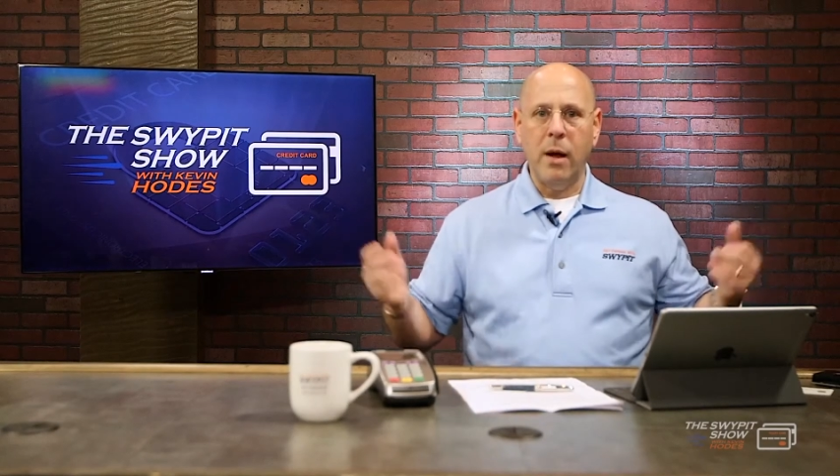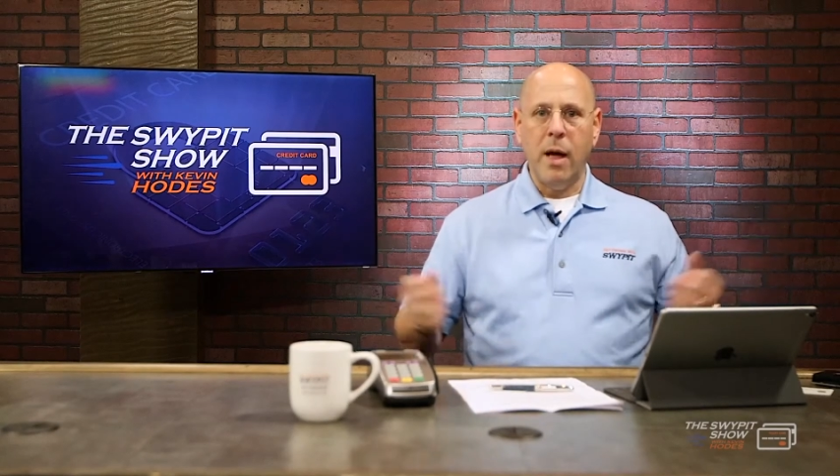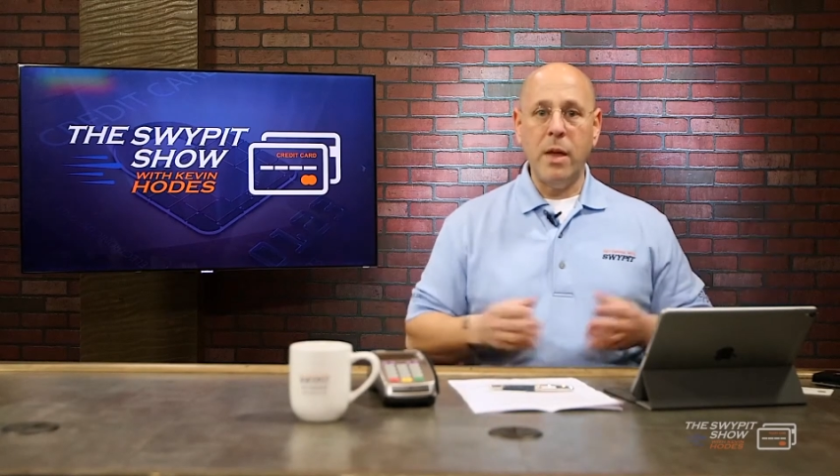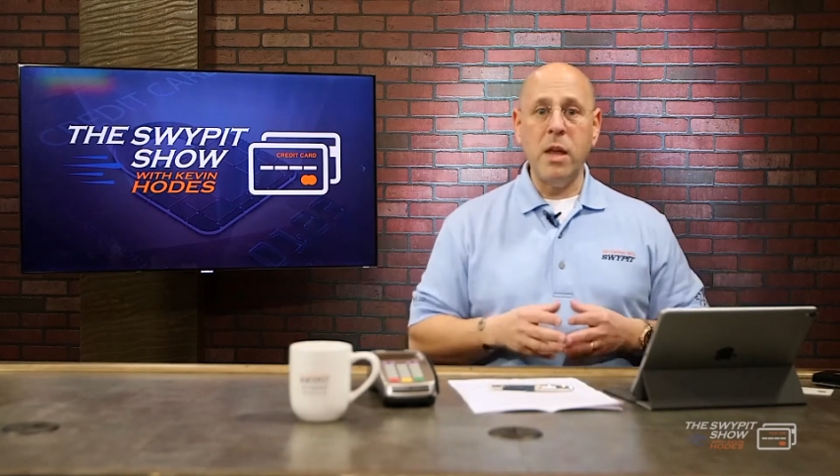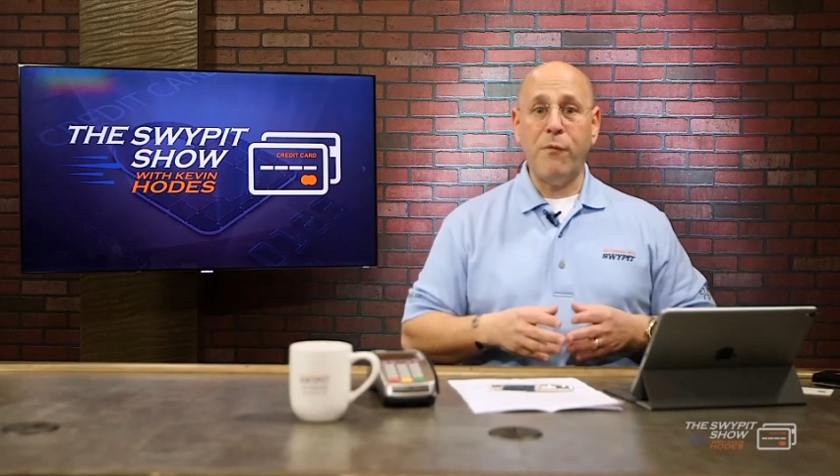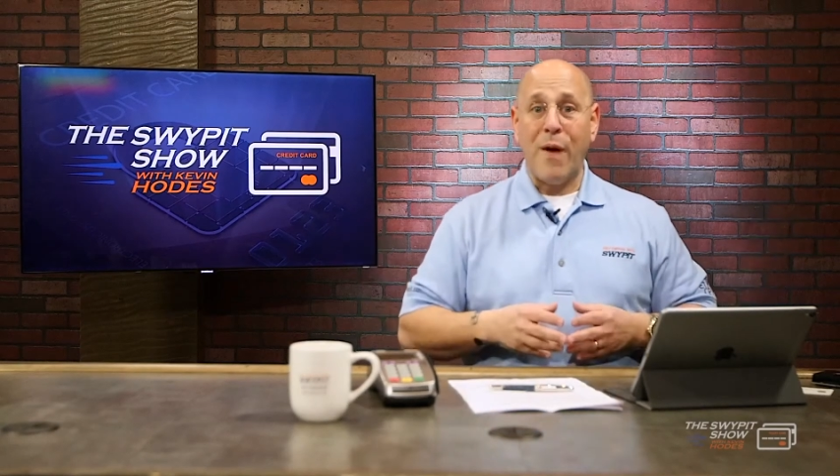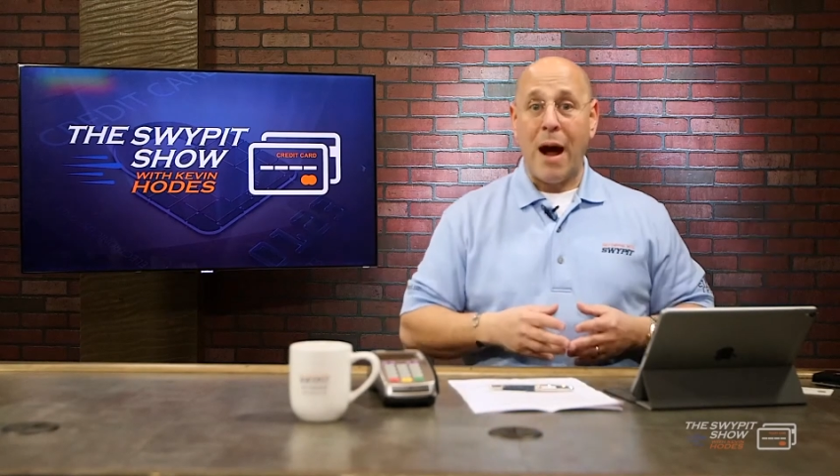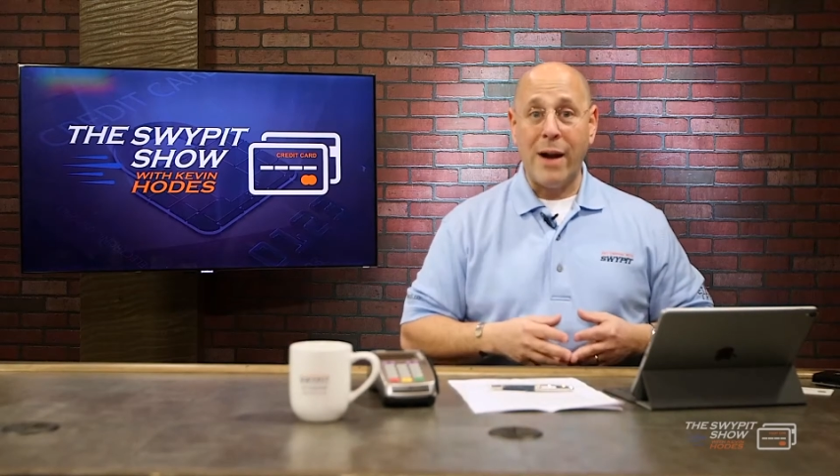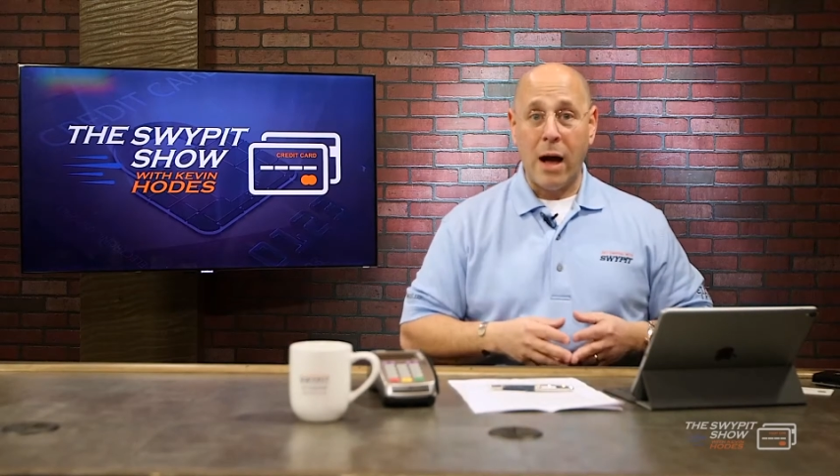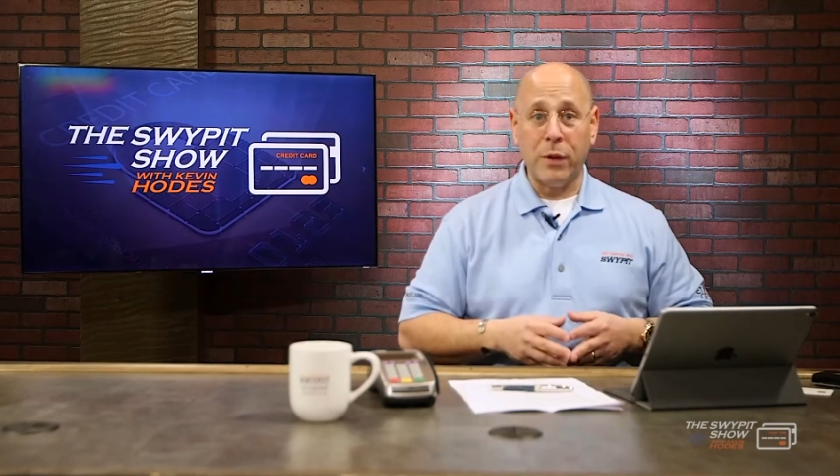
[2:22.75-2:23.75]
And then you
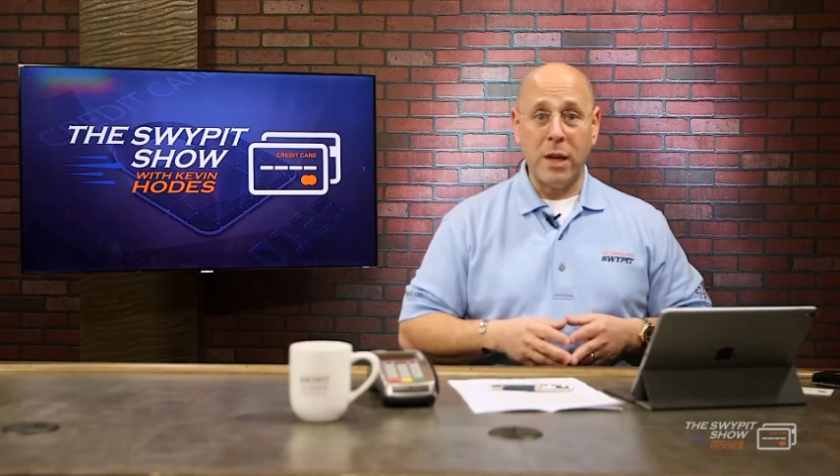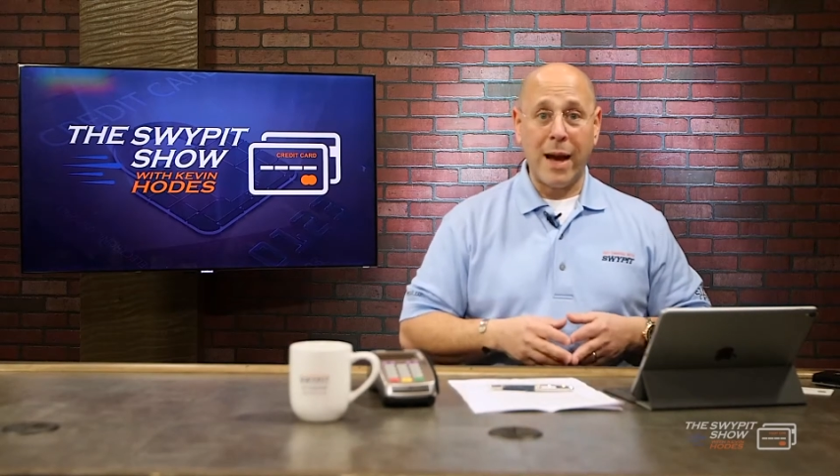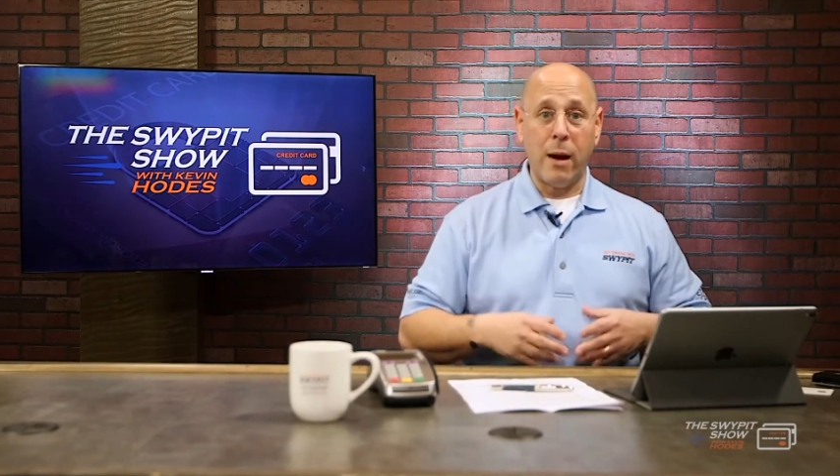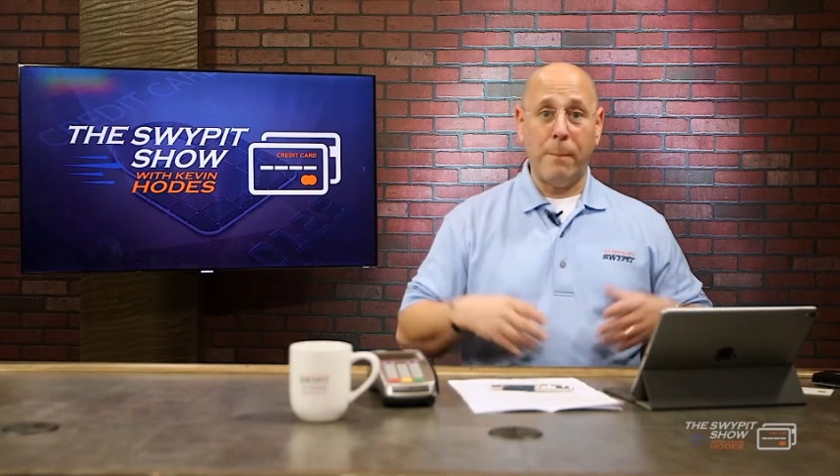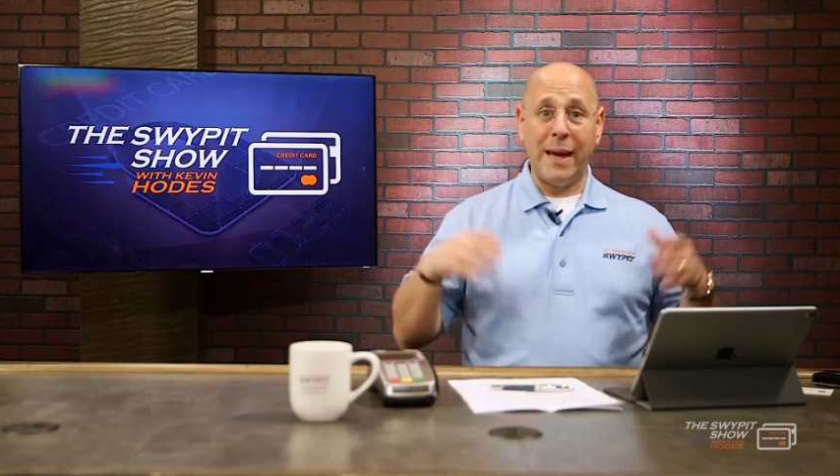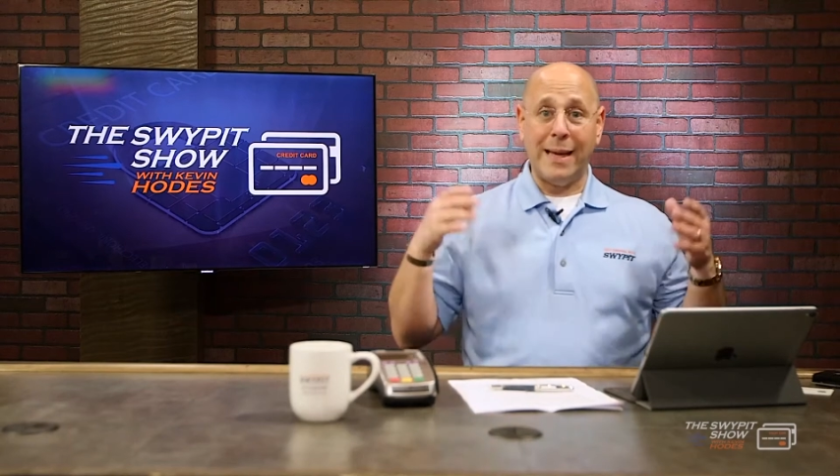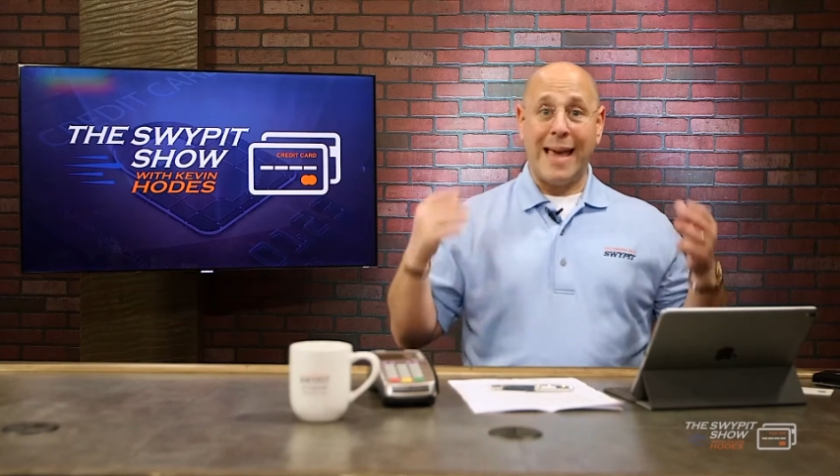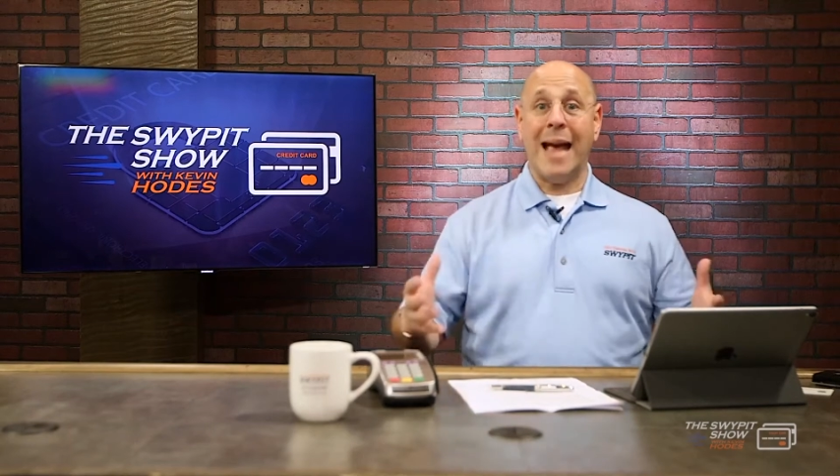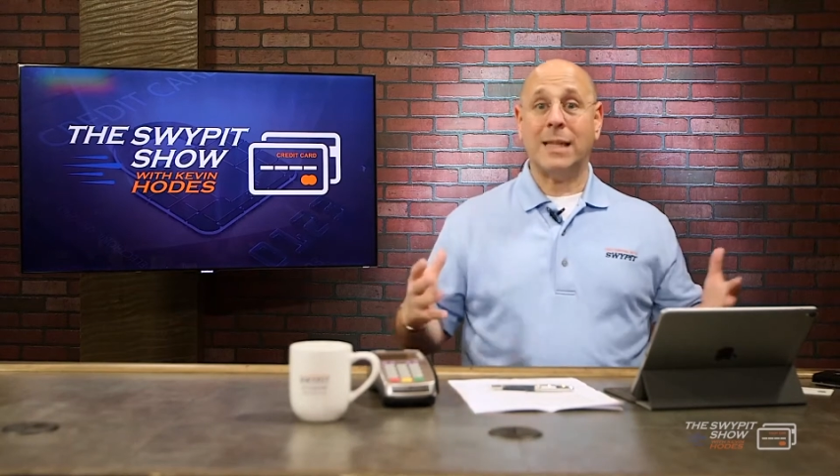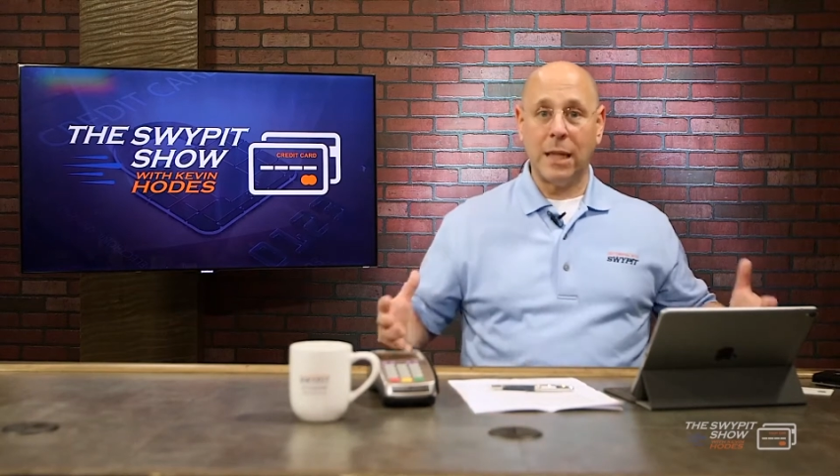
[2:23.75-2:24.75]
found out that you got a big
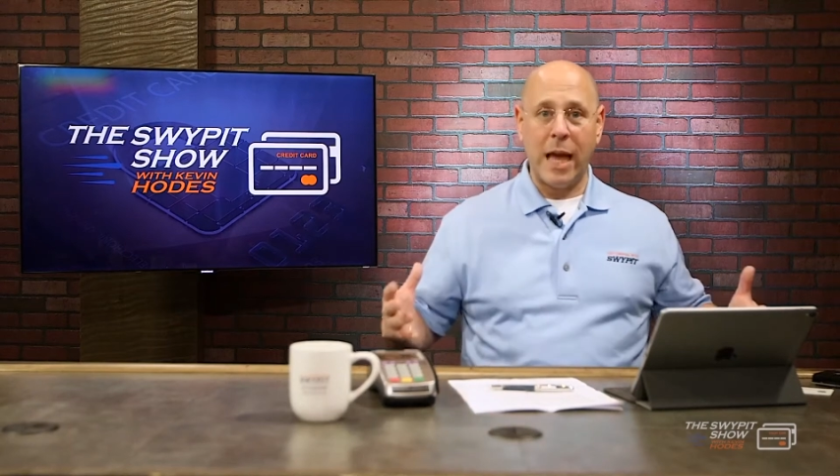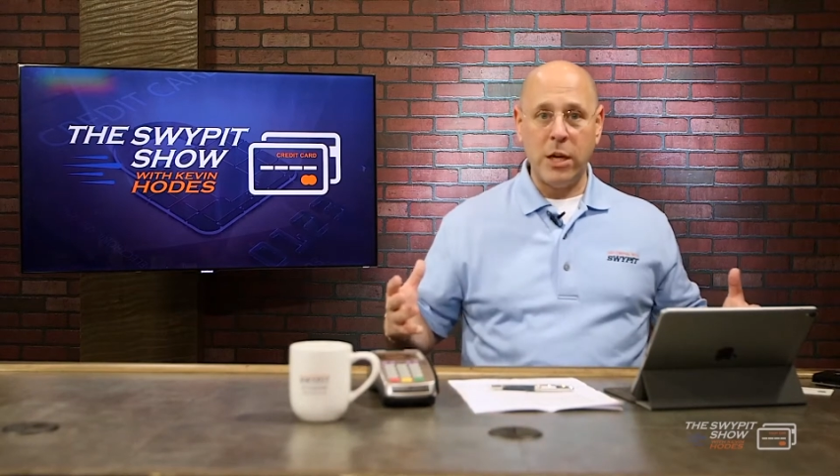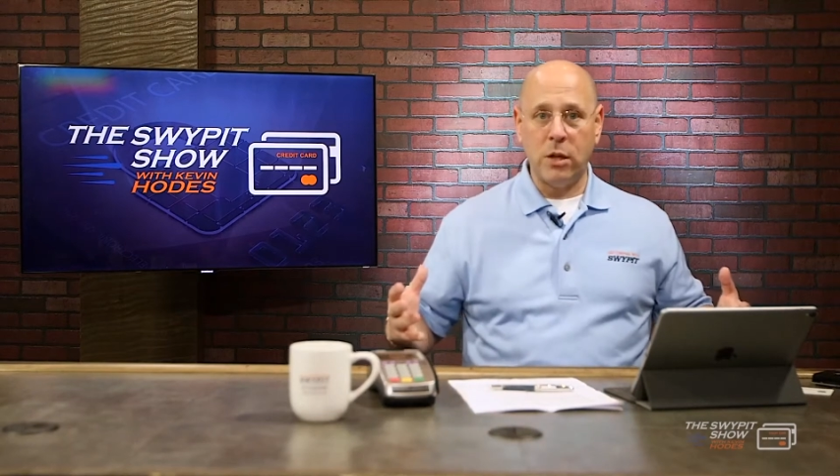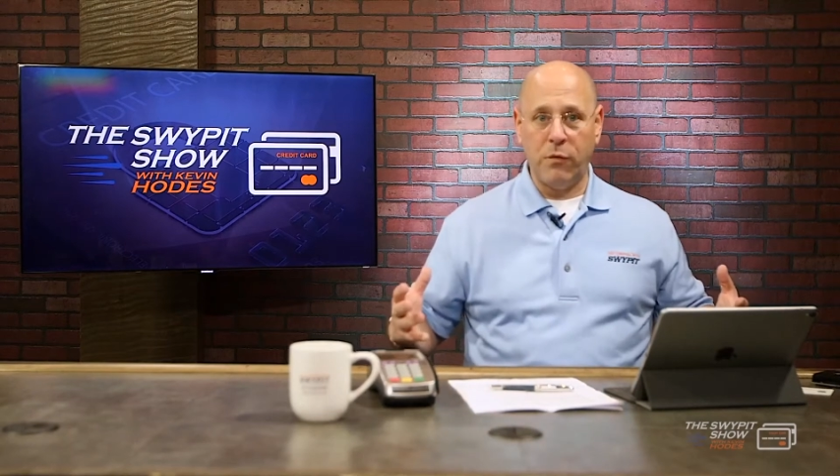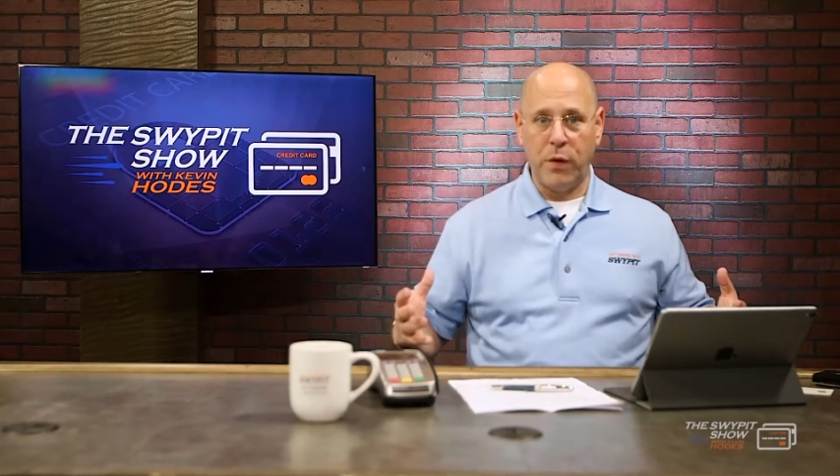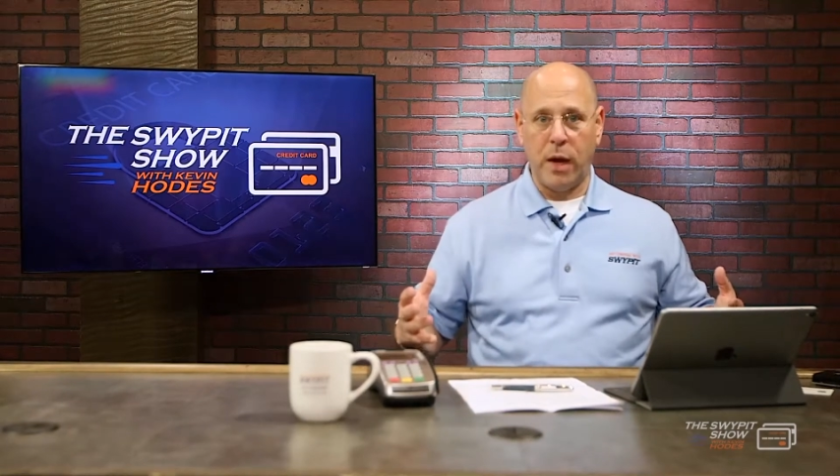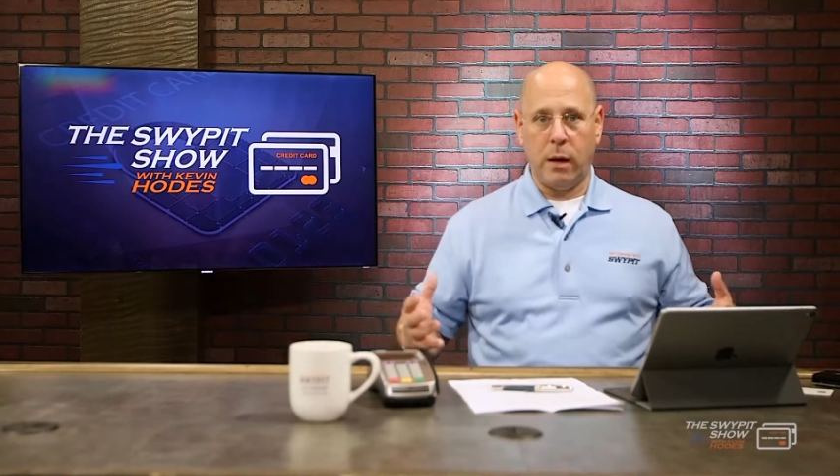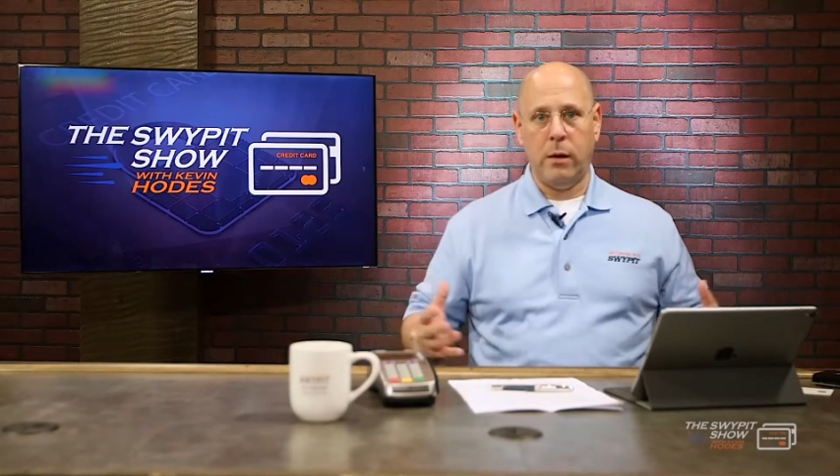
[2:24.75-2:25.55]
cancellation fee.